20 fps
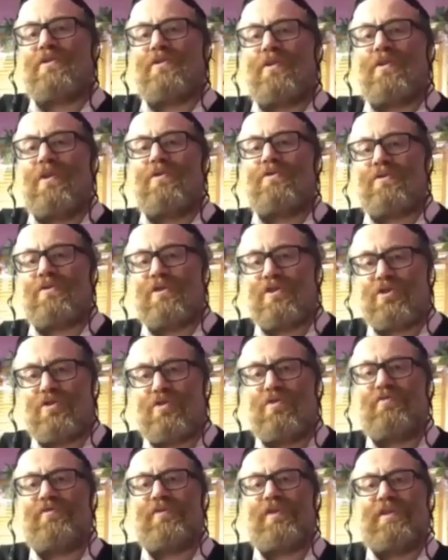want to go to the
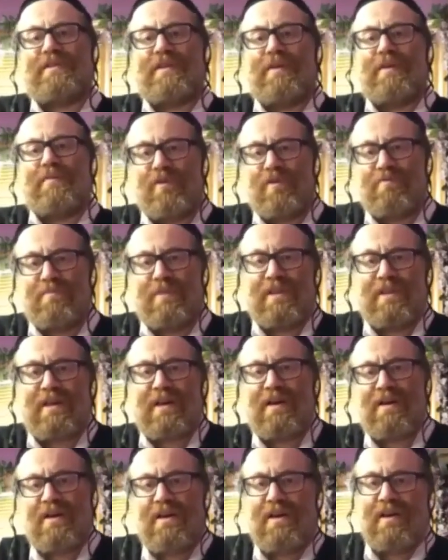shul, for example, for
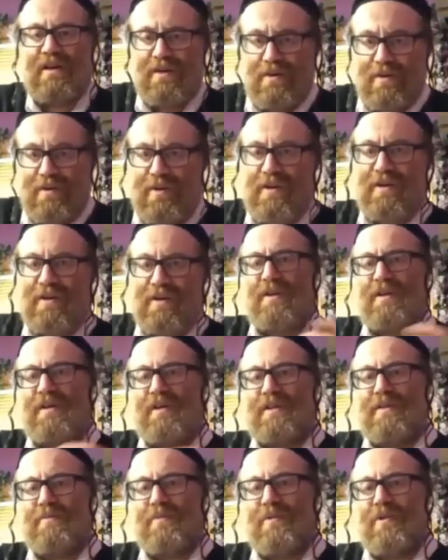mincha or uh,
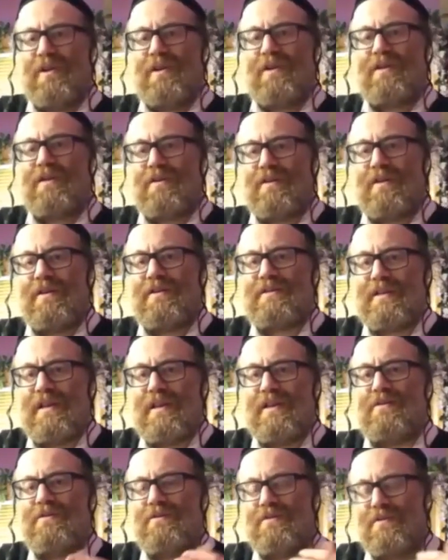in the morning. Let's
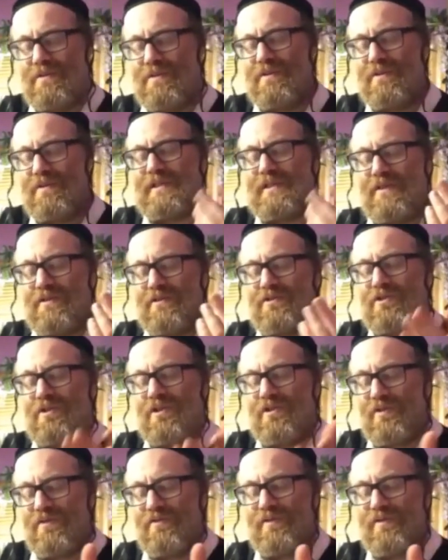say you, you are in
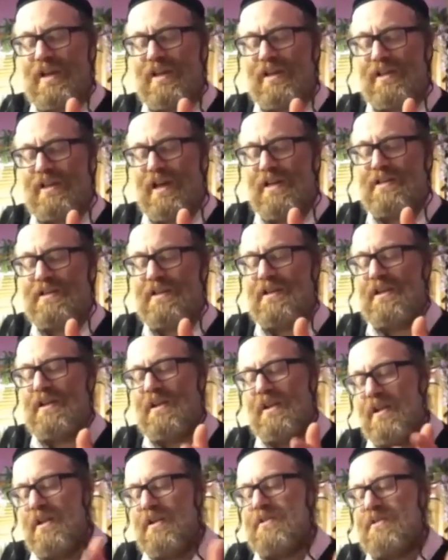short on Friday night.
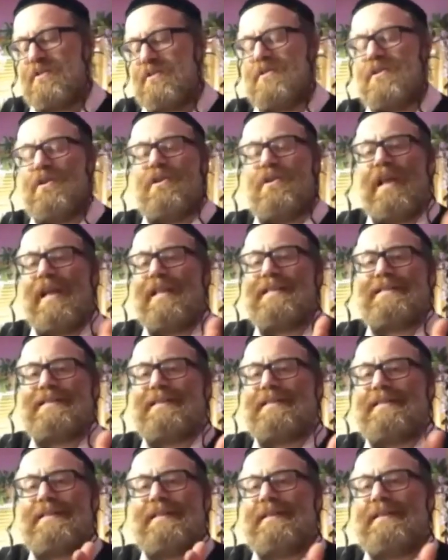So
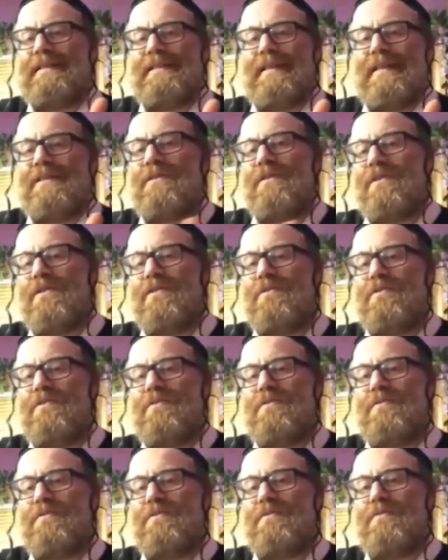that's that's all you
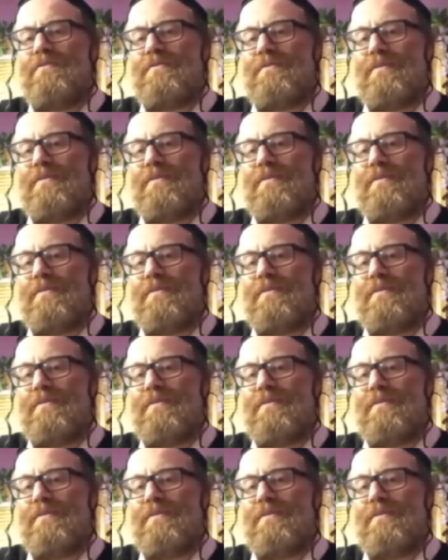do